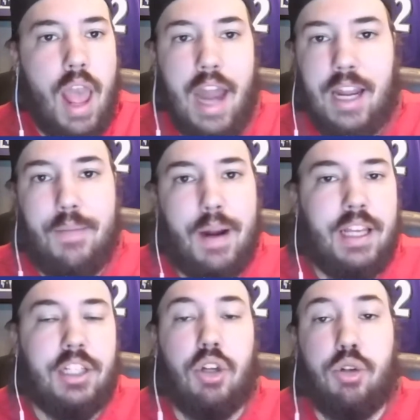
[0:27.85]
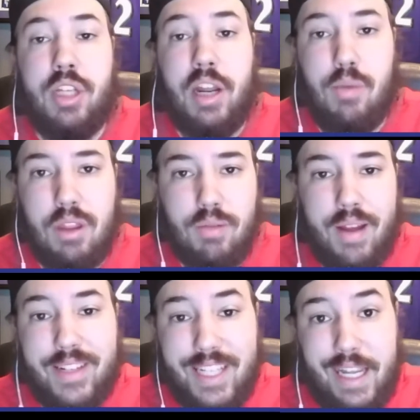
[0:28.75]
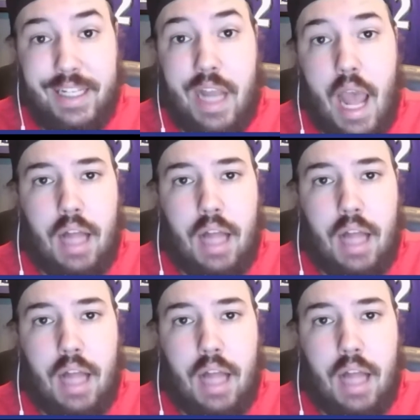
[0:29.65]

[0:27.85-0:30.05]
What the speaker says: anybody associated with the Ravens is